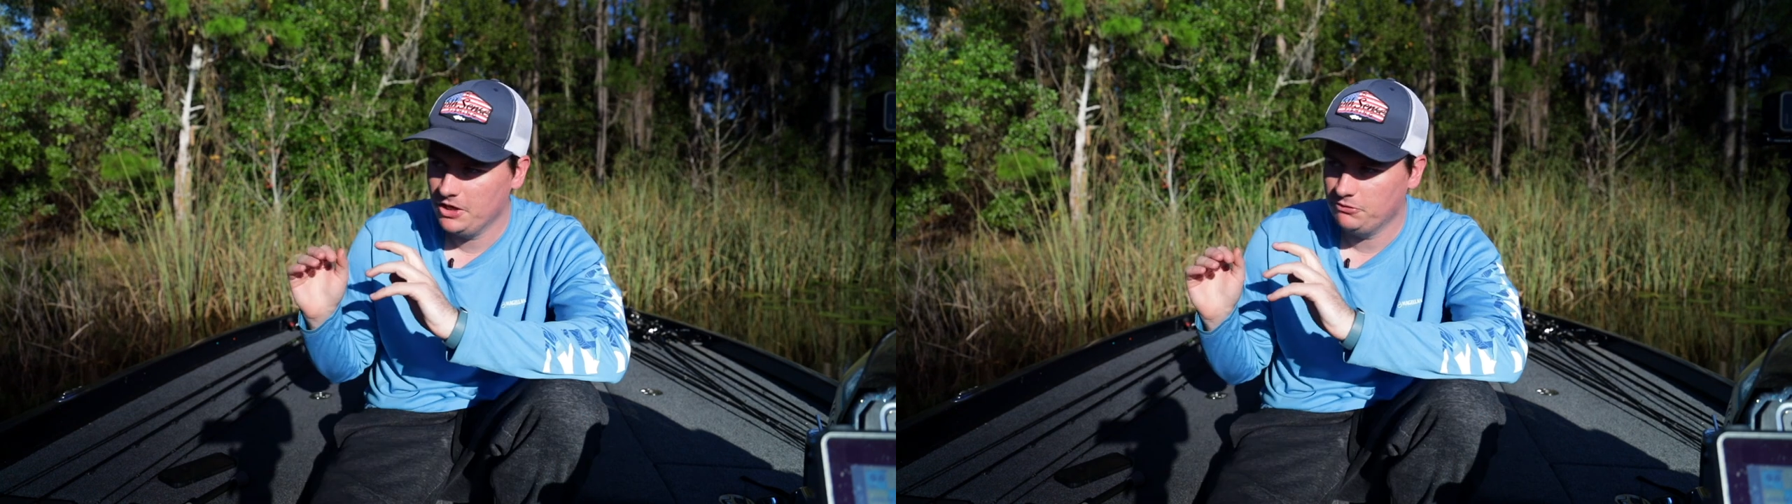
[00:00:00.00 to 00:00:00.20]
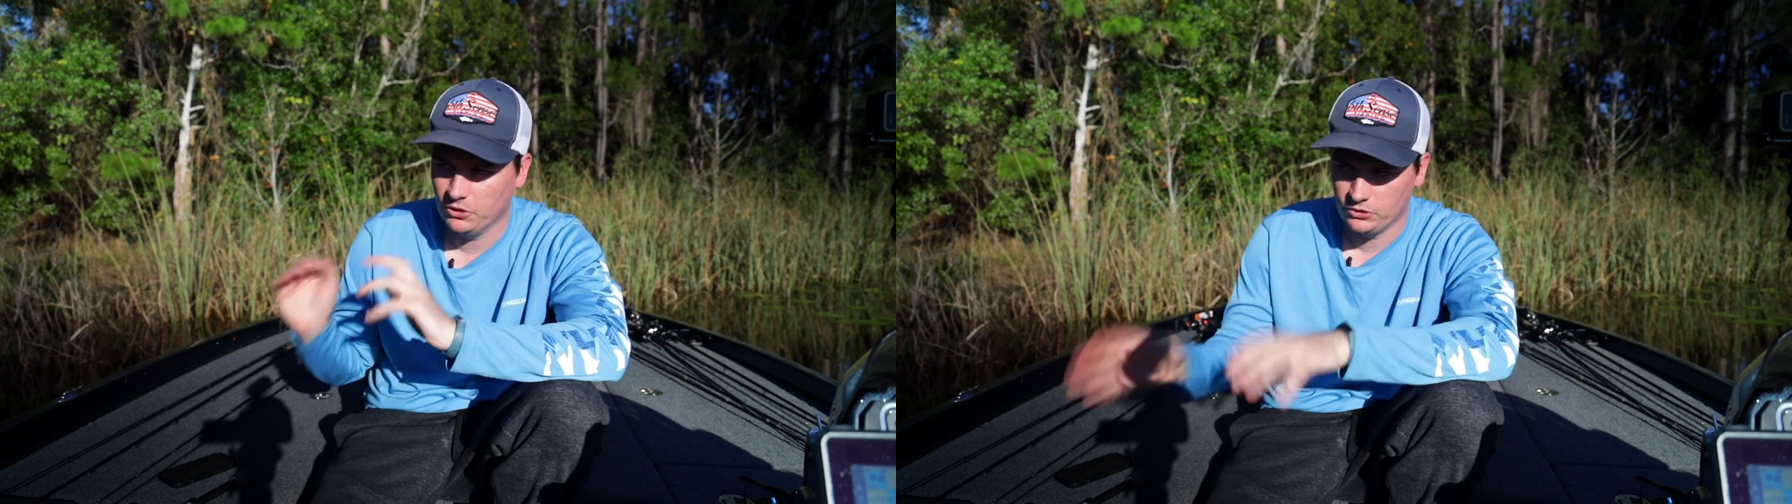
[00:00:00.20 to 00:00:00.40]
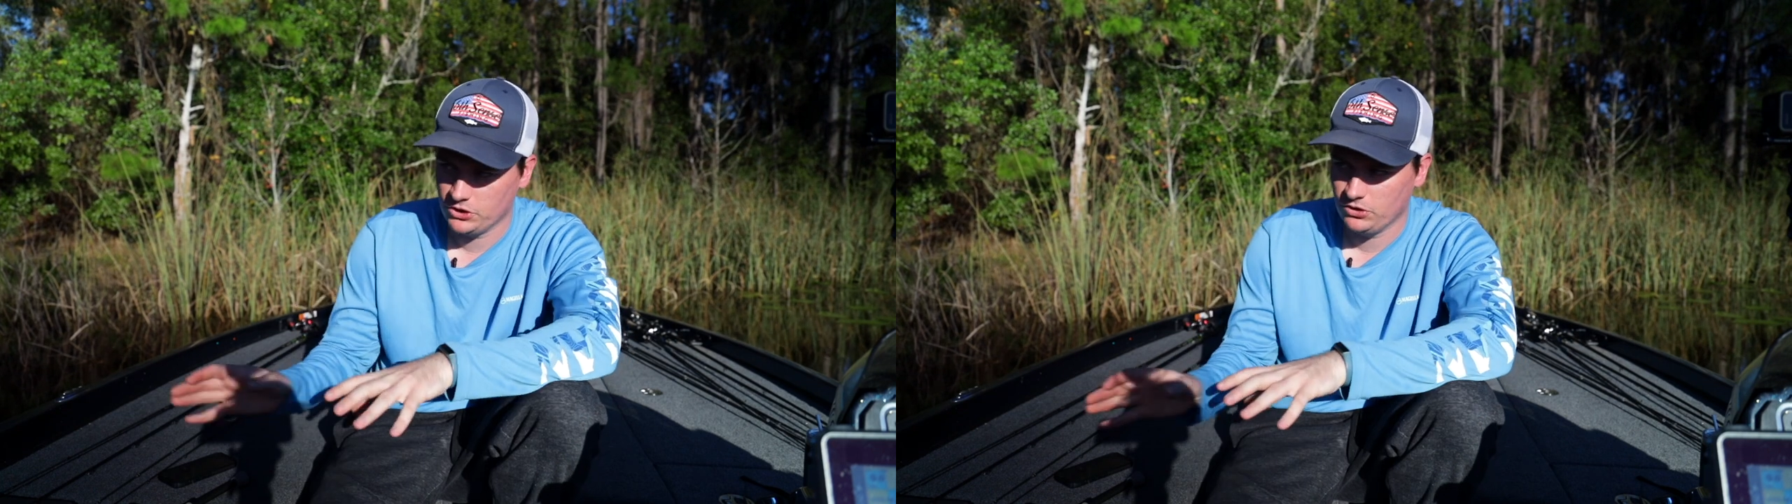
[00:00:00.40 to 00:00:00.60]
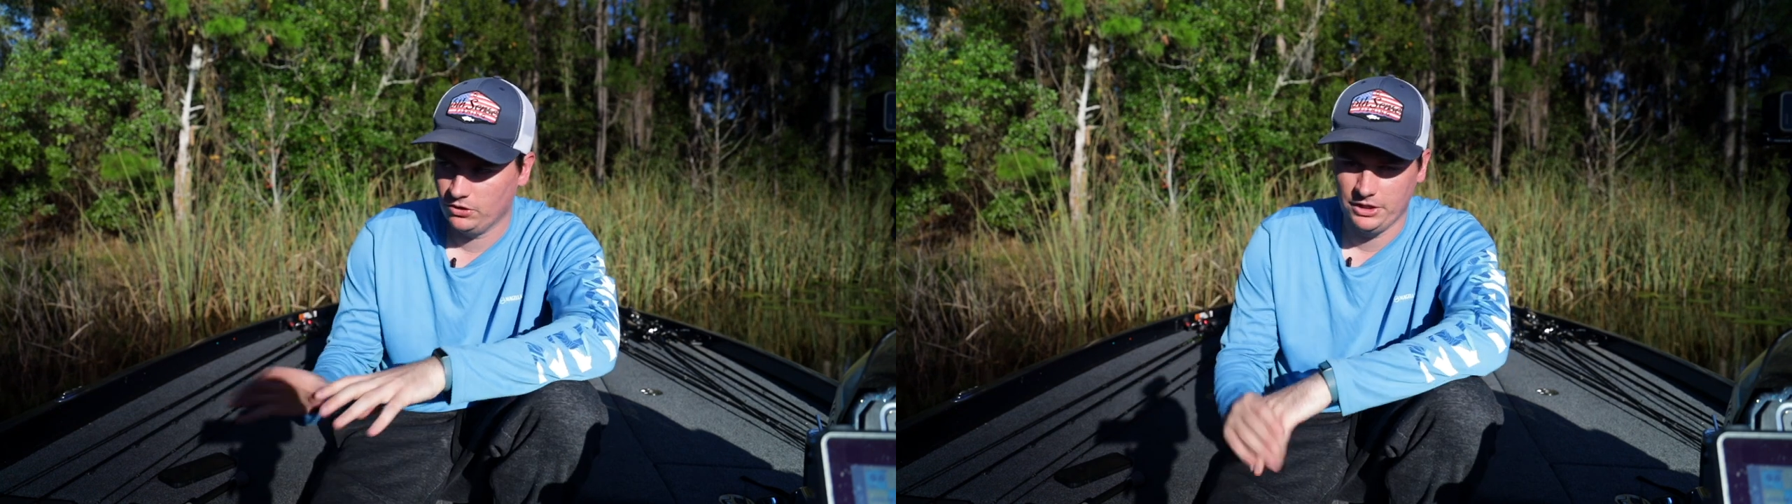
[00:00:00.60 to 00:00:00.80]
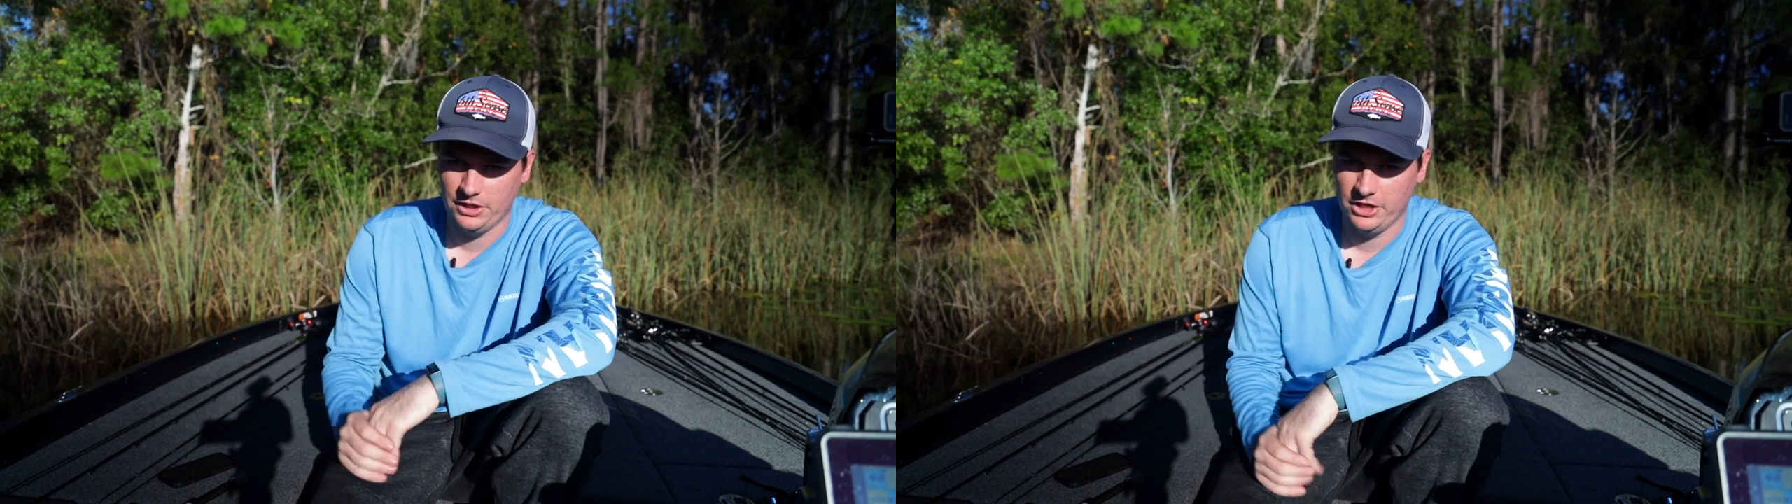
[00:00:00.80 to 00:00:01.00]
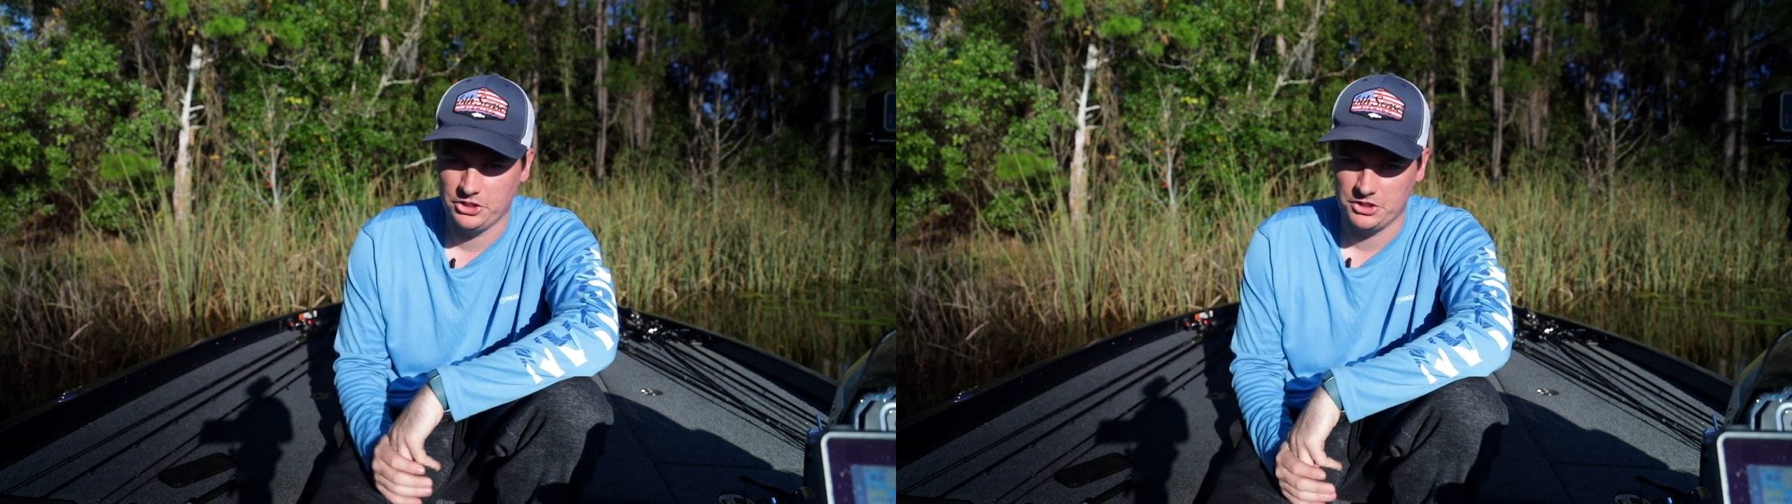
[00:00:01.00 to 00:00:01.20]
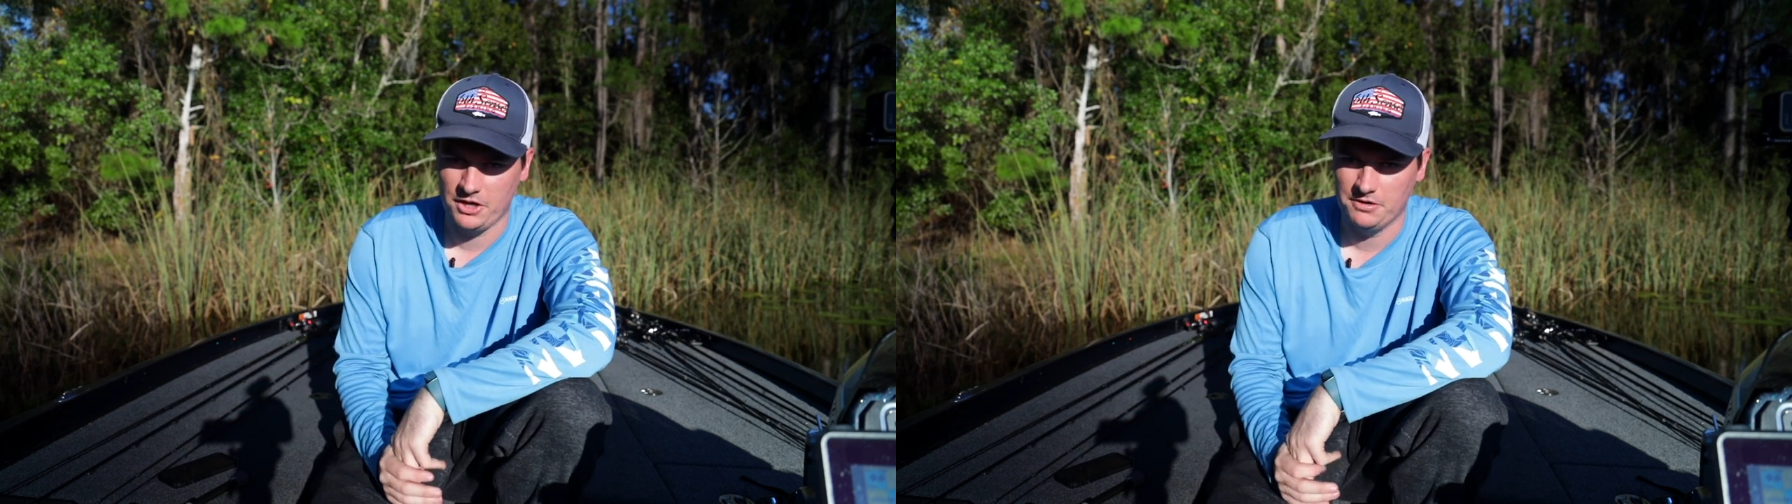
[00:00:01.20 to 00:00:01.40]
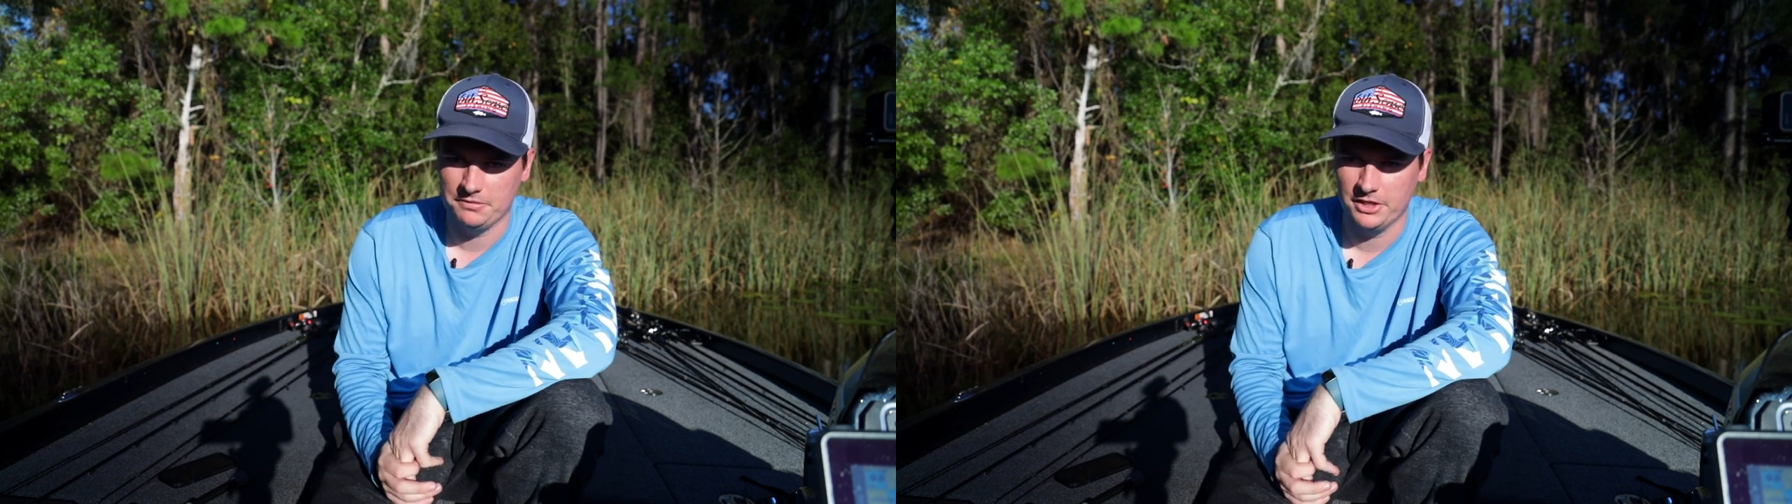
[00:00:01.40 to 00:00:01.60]
If you're just looking to catch a
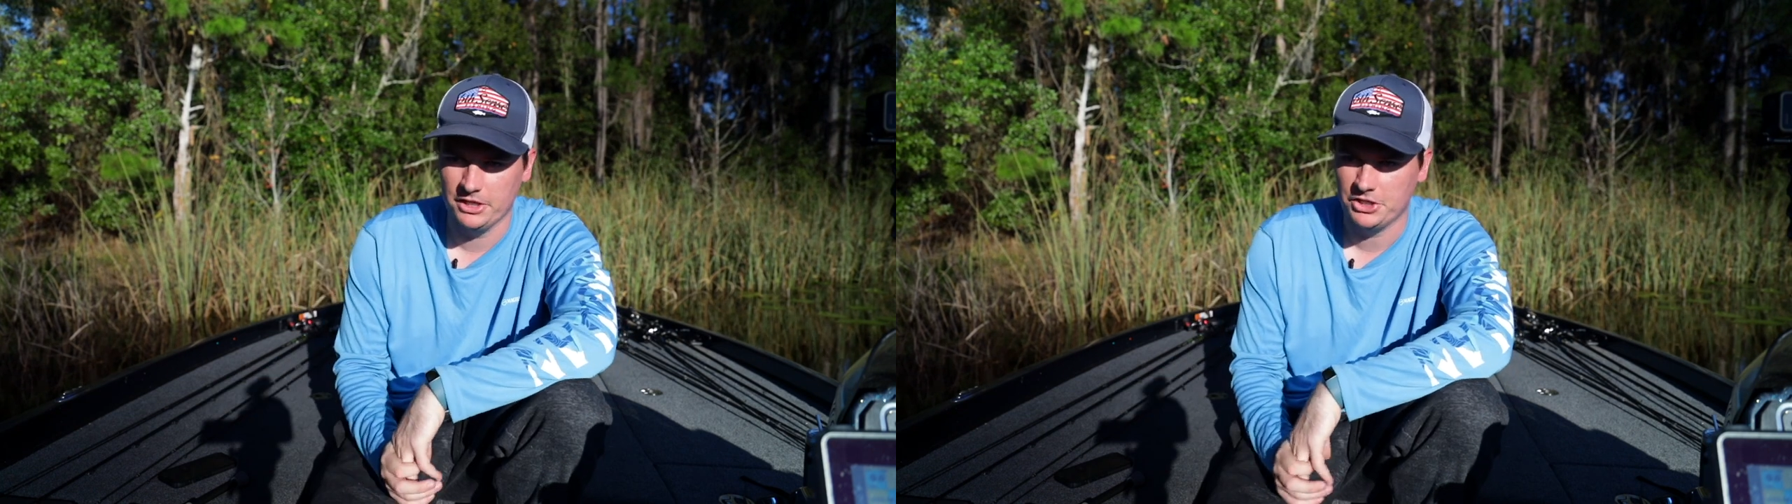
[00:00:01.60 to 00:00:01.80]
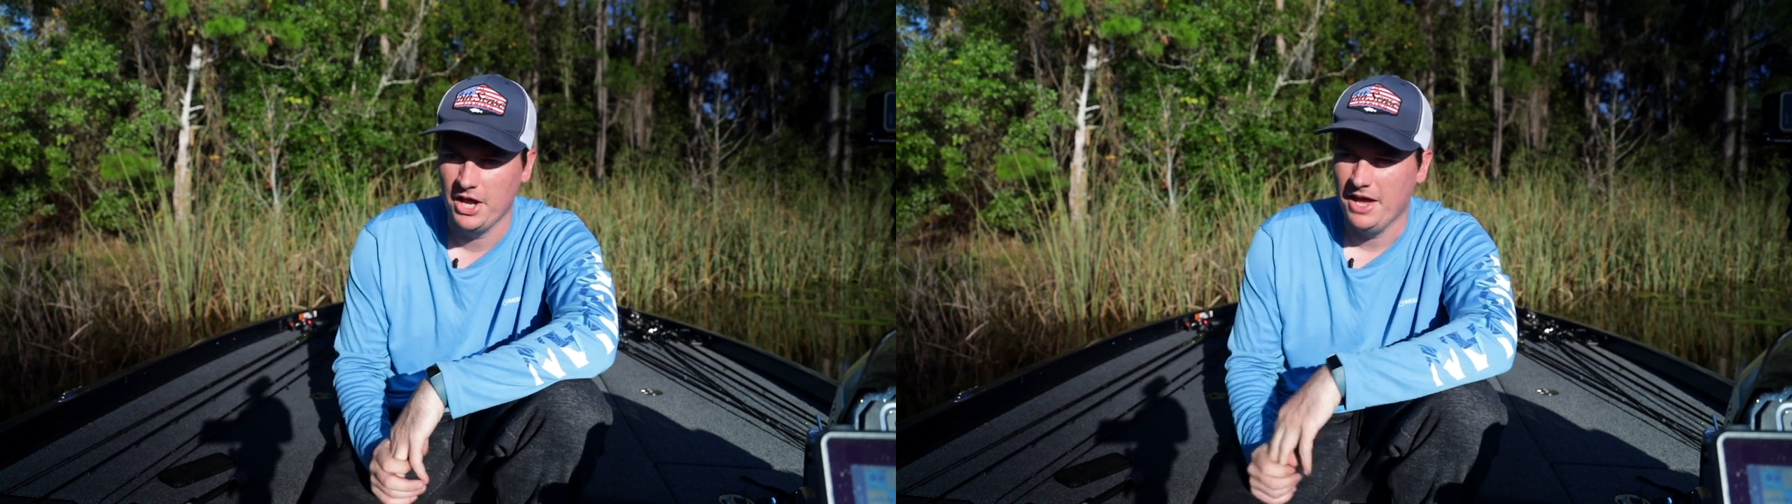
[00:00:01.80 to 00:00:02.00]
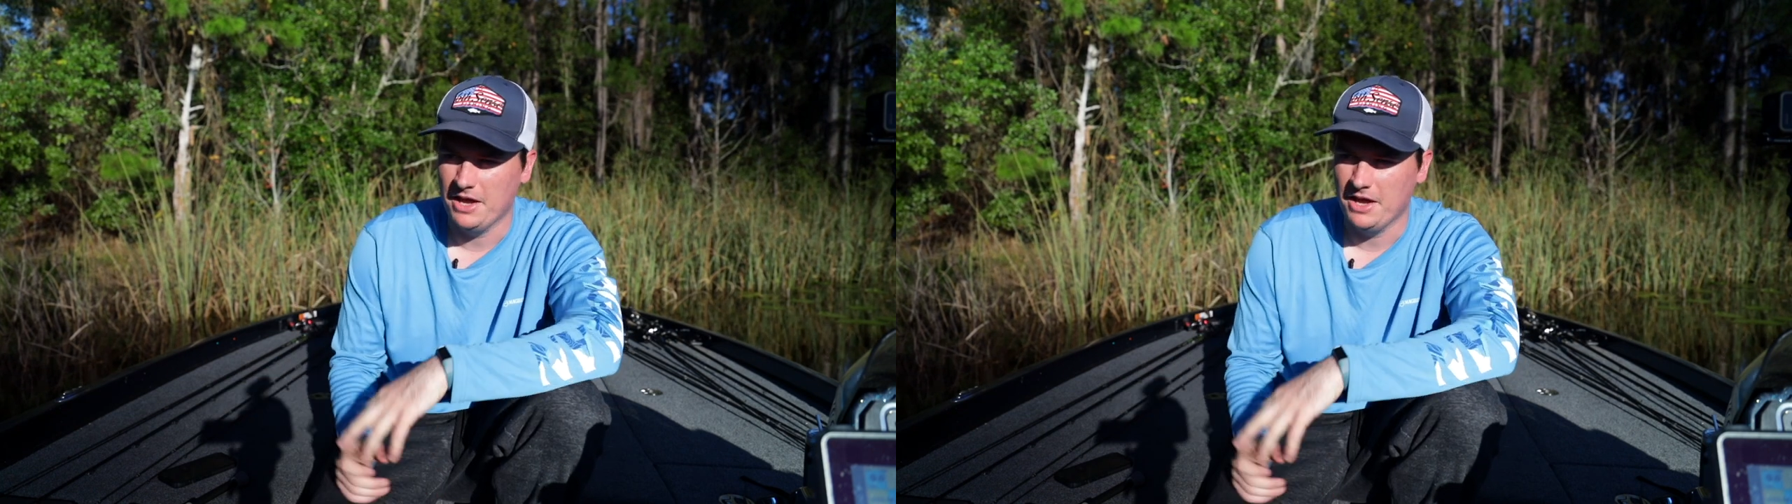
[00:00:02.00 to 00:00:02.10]
ton of fish,